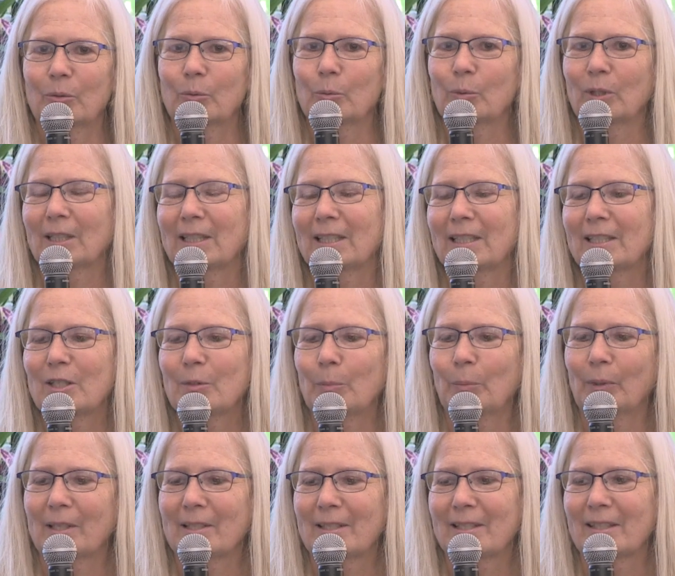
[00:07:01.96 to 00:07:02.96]
really
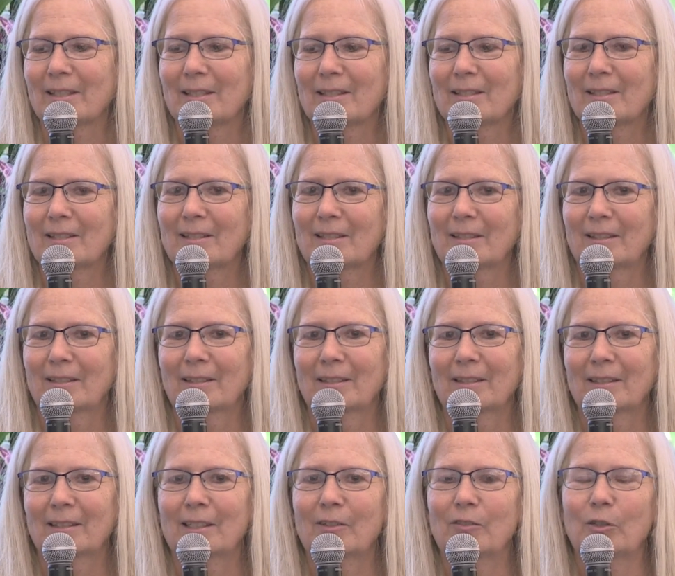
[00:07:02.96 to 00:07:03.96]
expresses,
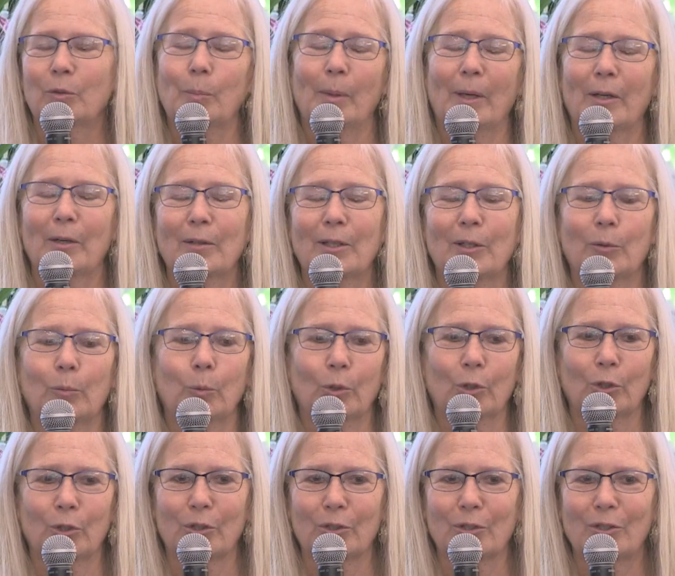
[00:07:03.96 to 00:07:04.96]
even better than
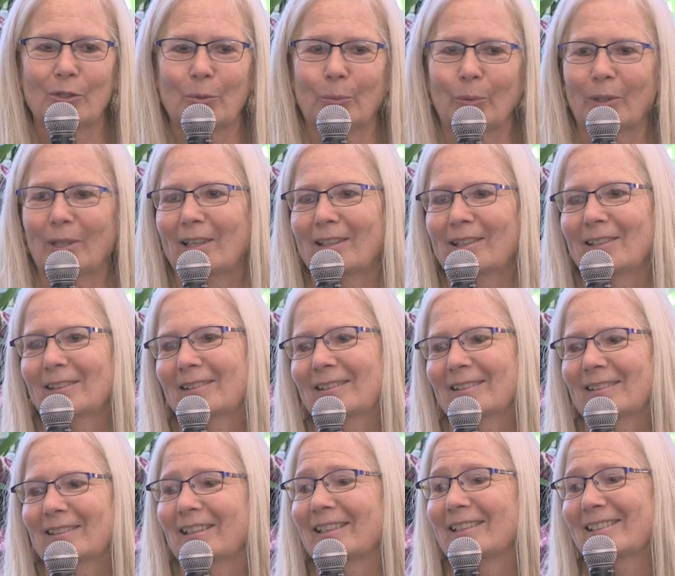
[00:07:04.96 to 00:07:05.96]
words, what I'd
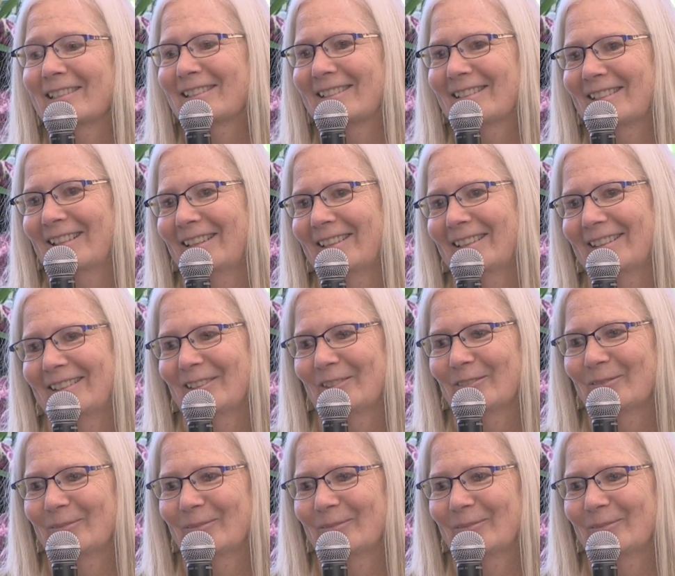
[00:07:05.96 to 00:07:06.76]
like to say.